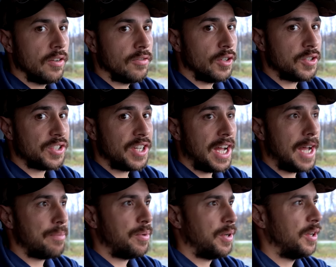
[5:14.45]
First
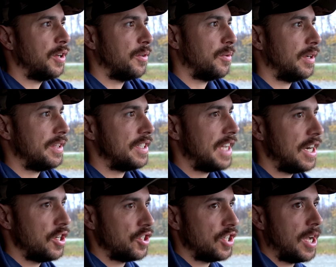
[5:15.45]
stop, we're at the
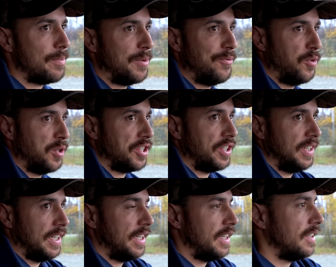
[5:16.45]
tire shop,
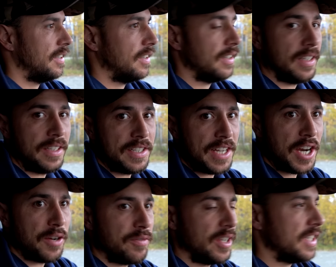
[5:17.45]
unfortunately getting a
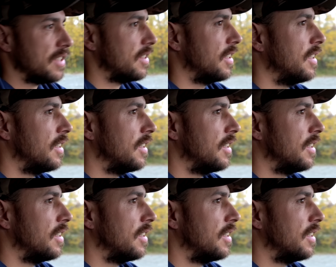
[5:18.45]
tire fixed.